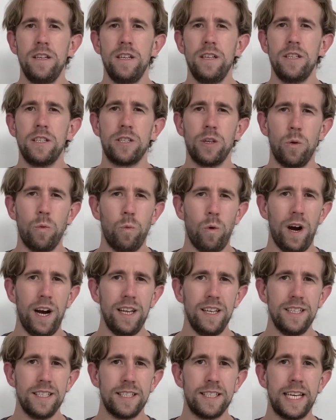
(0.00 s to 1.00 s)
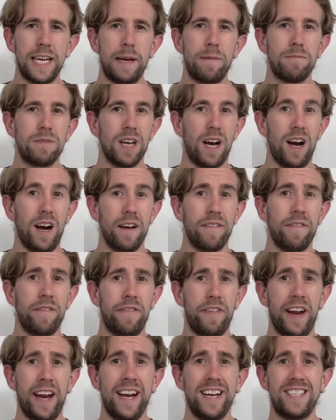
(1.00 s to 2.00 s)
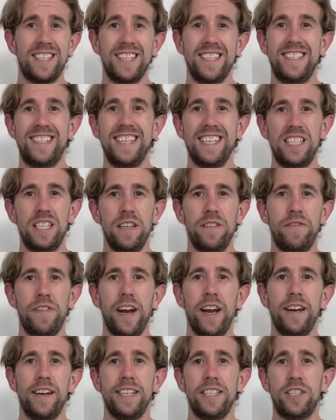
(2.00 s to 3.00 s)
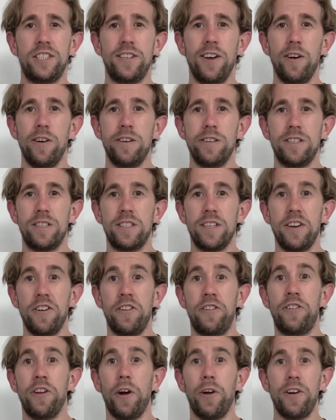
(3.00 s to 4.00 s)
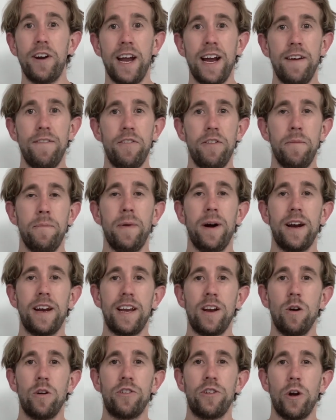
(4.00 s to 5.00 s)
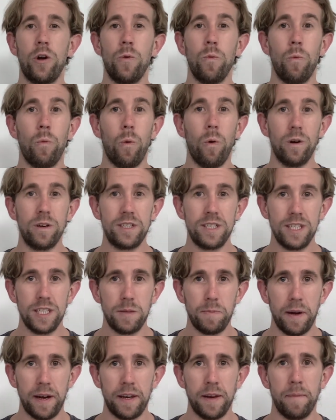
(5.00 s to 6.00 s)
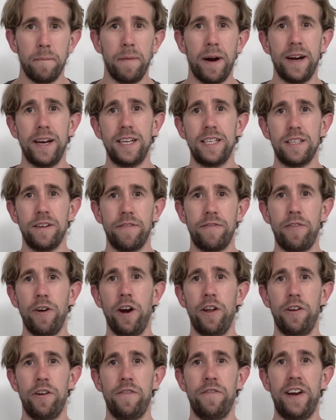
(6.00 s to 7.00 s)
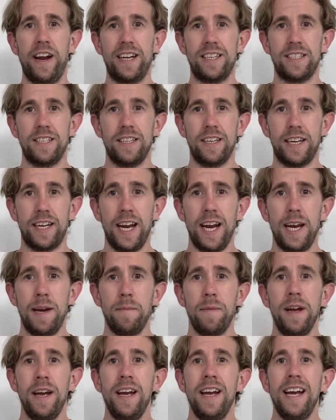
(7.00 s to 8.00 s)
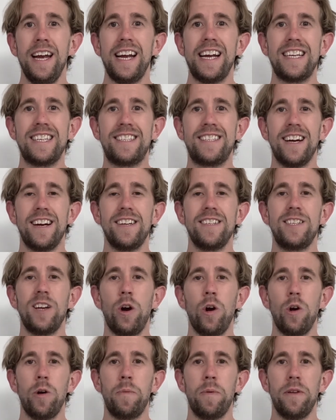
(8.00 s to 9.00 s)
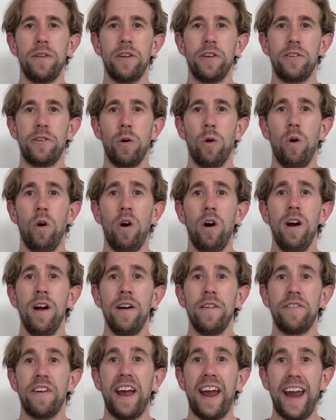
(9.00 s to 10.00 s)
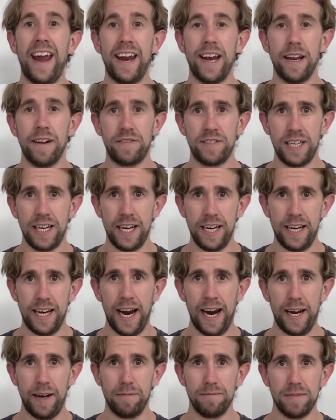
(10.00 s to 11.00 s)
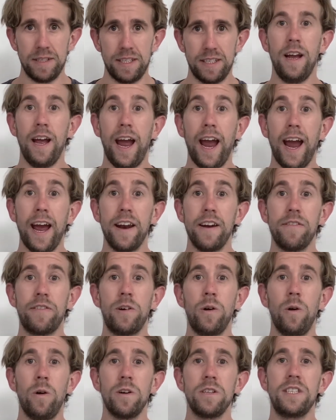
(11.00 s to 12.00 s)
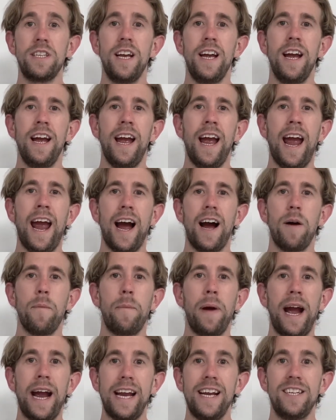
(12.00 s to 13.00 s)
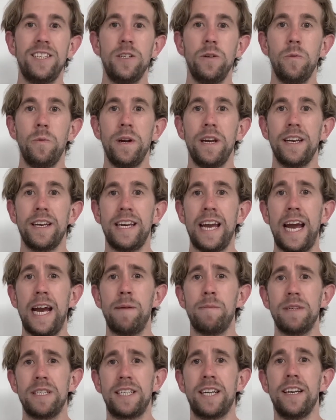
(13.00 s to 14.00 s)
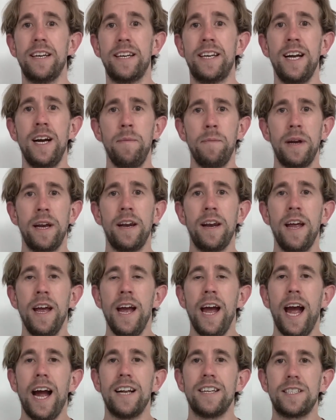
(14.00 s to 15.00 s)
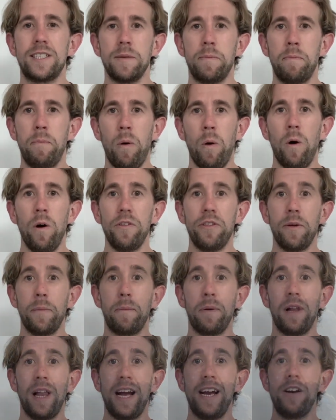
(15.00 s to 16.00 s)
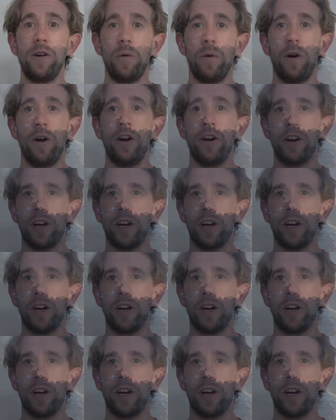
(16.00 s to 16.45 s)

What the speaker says: So while it seems unfair to disadvantage those that don't have the money or don't want to spend the money to further advance in the game, it does open the door for NFT games. And of course, how pay-to-win gamers can come in and support the play-to-earn